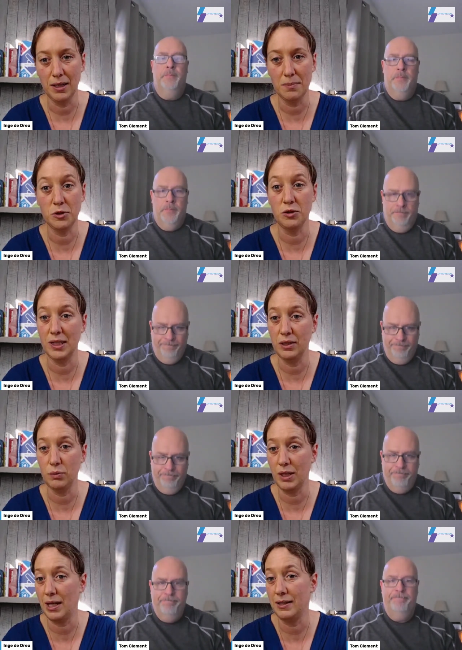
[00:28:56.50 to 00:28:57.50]
Speaker 1: being up to
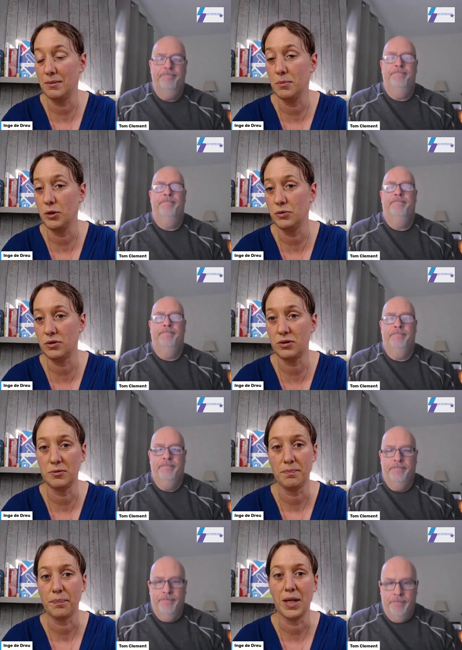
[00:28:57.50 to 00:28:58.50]
date with like the
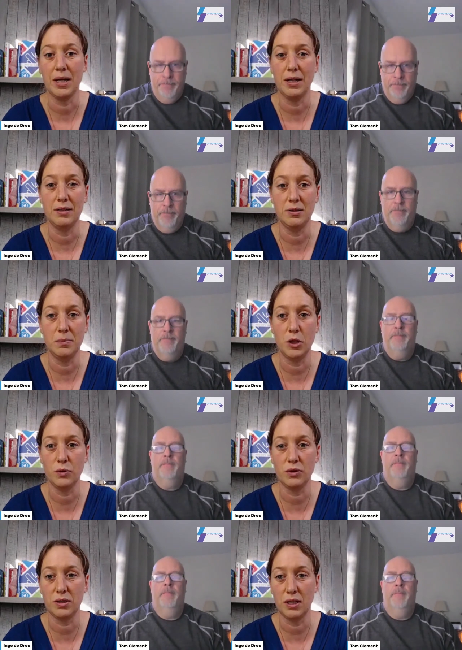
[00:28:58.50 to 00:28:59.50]
most, uh, the
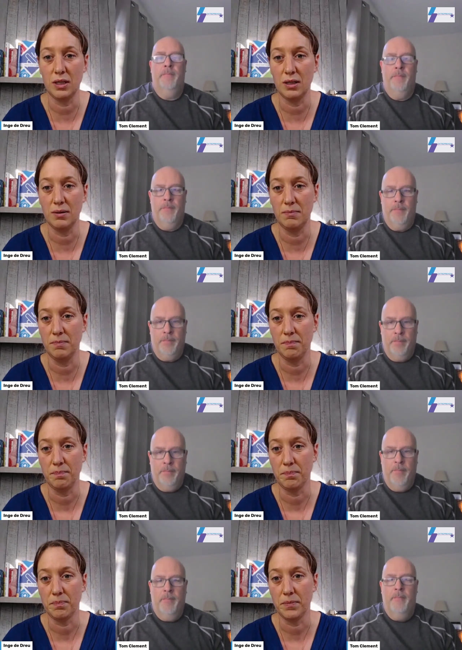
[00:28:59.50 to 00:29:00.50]
most, um,
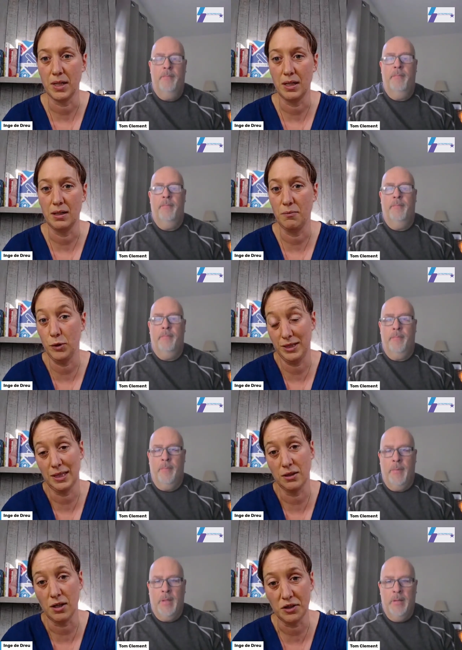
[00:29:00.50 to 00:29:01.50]
Uh,
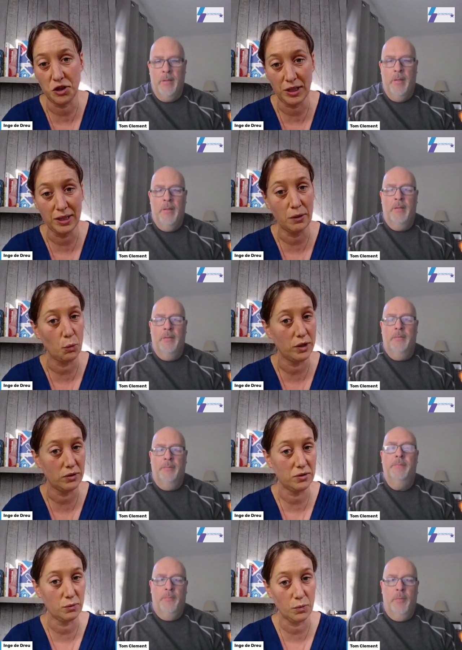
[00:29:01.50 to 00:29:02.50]
with technology and
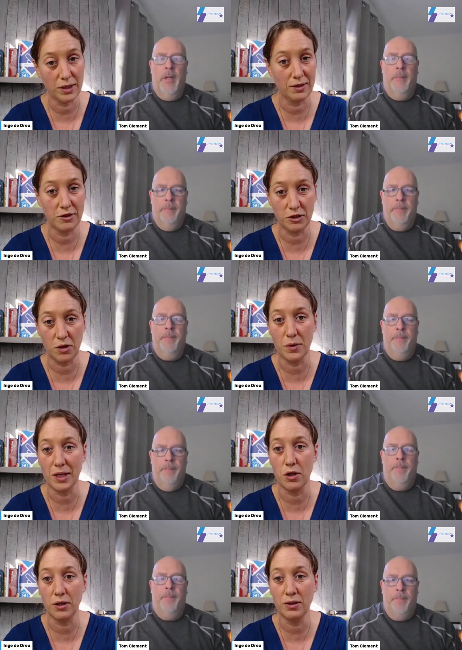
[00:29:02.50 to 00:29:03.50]
with whatever's
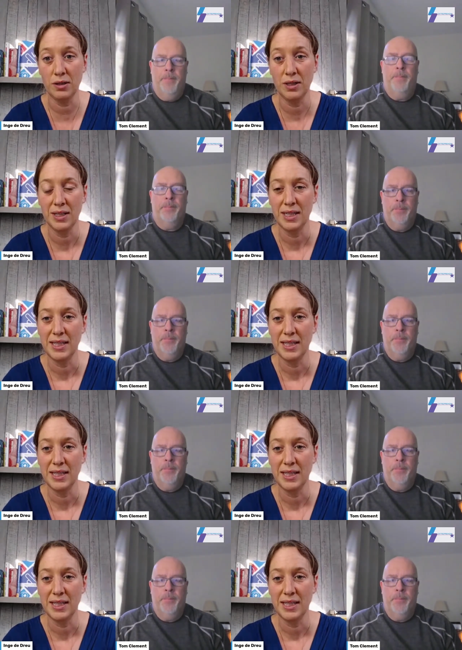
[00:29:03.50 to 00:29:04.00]
going on.